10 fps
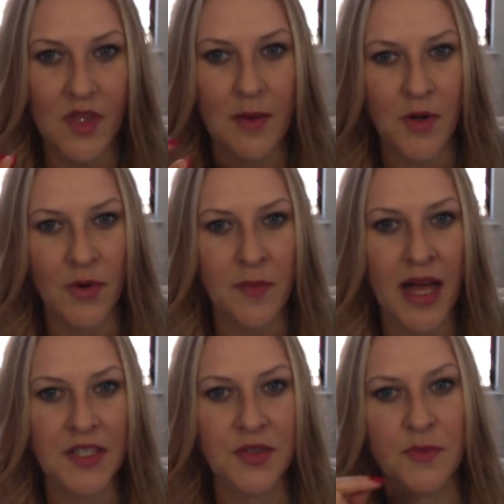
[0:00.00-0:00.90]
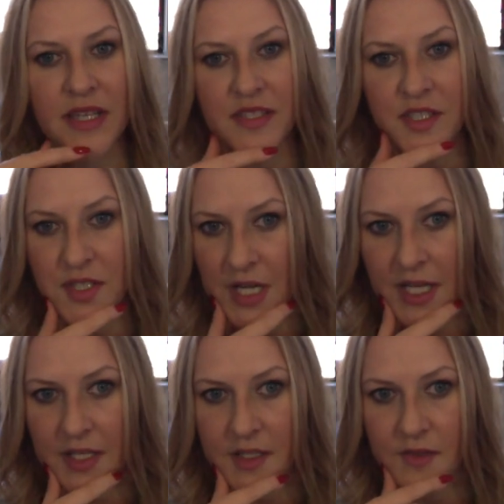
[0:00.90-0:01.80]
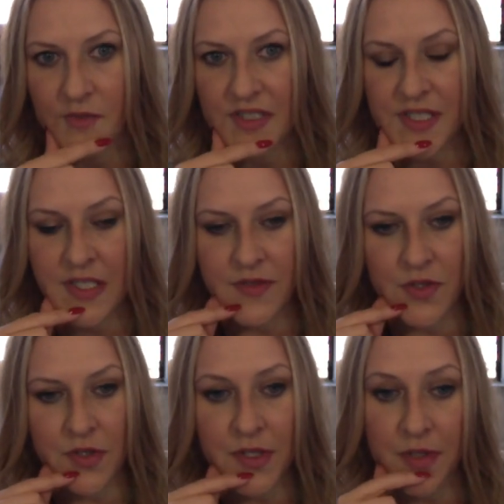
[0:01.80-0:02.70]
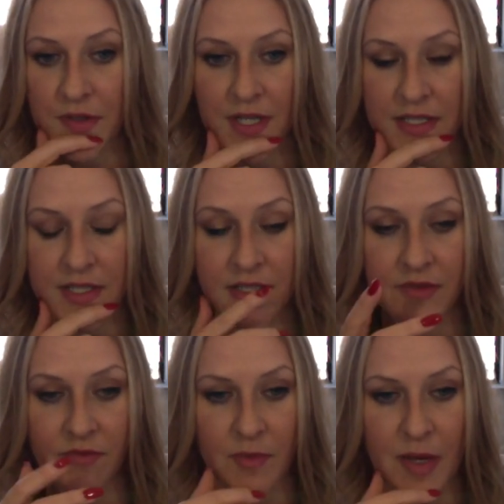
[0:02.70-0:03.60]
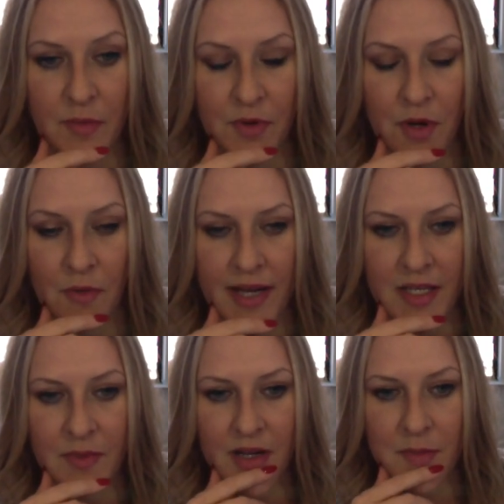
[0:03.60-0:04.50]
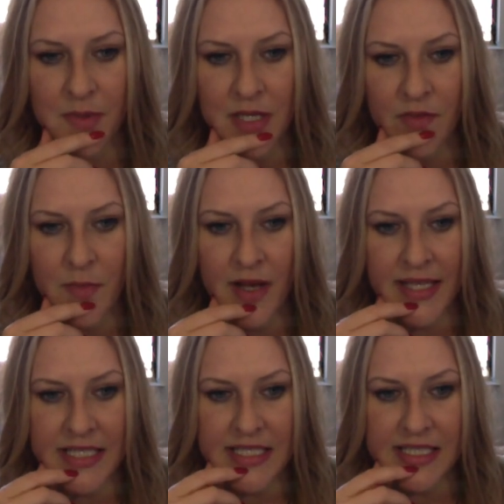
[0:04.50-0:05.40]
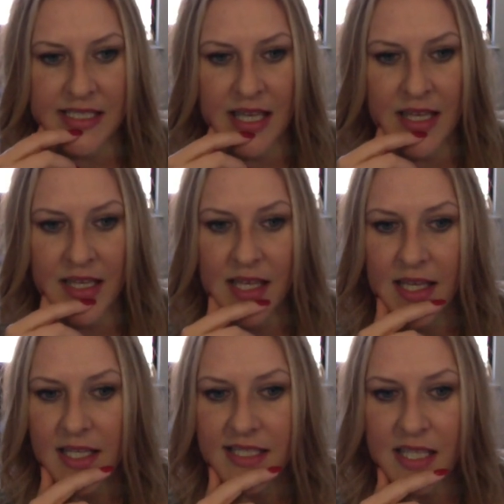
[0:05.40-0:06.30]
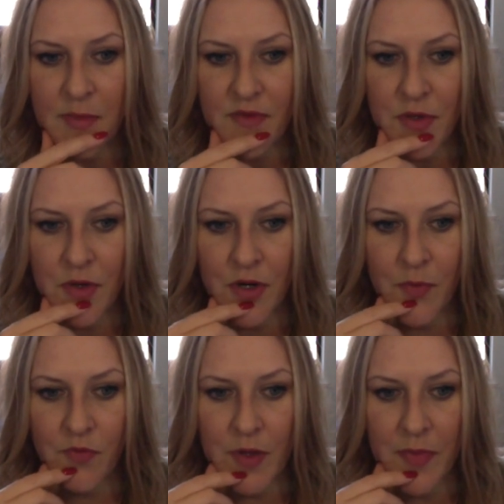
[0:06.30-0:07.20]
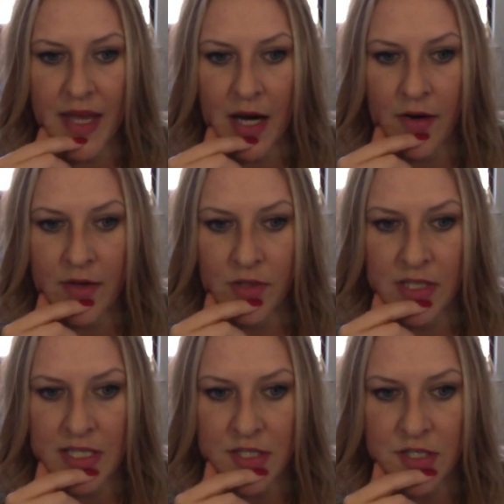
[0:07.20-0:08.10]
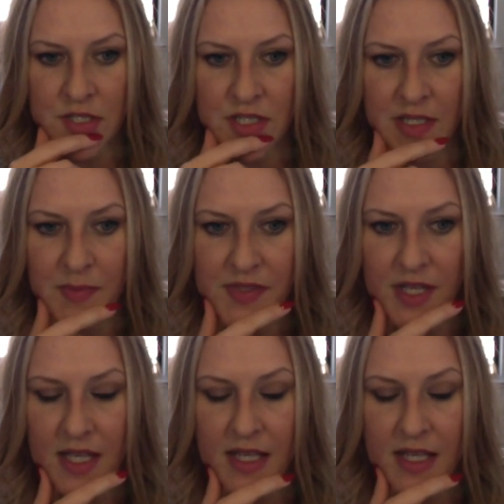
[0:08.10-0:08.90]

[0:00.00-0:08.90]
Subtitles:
I'm going back to a message that I received earlier that I didn't even remember already, but I'm being reminded to say some of you are repairing relationships